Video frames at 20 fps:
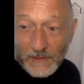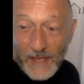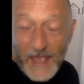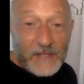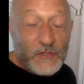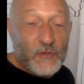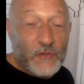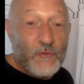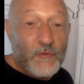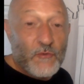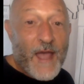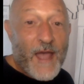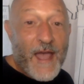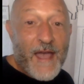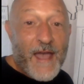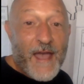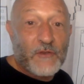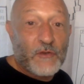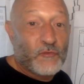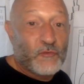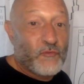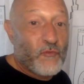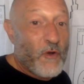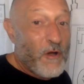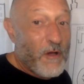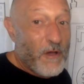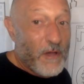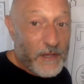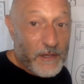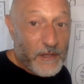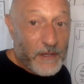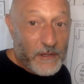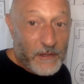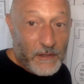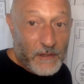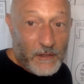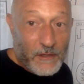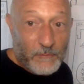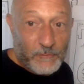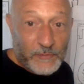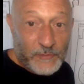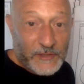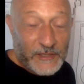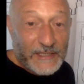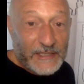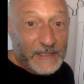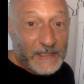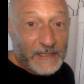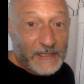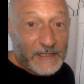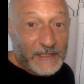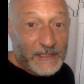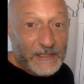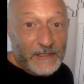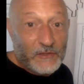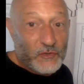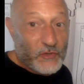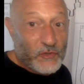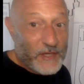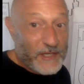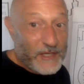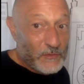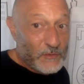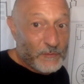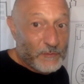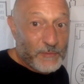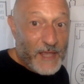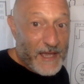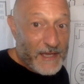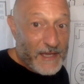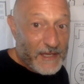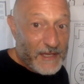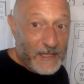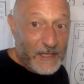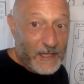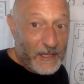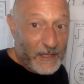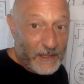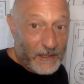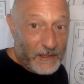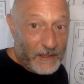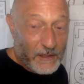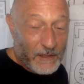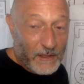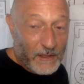and you have your drawing completely traced with black ink,